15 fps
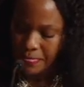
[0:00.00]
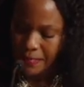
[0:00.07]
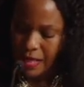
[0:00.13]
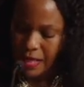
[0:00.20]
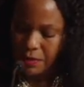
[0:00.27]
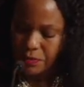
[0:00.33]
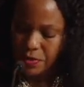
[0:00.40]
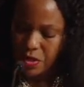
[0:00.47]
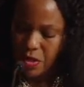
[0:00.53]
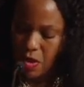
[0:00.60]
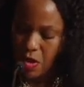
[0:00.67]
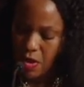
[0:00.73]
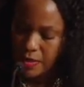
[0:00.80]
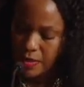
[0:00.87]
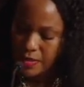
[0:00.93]
It was
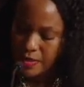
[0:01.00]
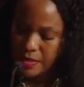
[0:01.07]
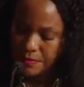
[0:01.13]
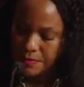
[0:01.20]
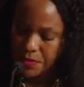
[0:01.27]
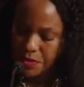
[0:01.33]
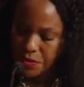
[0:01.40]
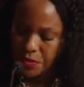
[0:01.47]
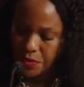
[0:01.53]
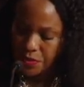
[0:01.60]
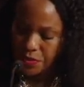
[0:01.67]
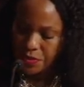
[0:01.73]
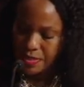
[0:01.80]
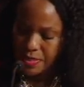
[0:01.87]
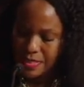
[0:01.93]
called in some
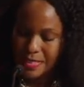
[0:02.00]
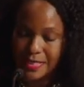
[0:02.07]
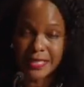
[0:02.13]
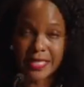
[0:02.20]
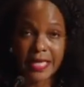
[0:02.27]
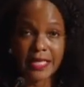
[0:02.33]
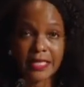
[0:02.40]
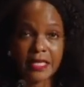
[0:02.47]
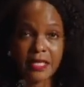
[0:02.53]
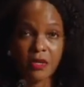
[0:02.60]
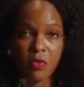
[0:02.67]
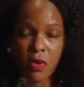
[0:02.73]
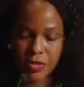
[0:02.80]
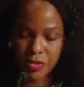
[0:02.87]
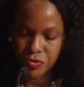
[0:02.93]
circles the stately
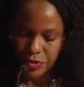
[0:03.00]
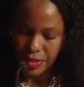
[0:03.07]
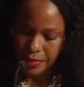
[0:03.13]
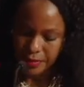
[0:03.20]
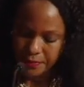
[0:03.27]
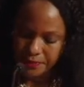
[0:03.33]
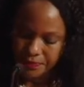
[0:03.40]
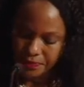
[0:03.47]
quadrille.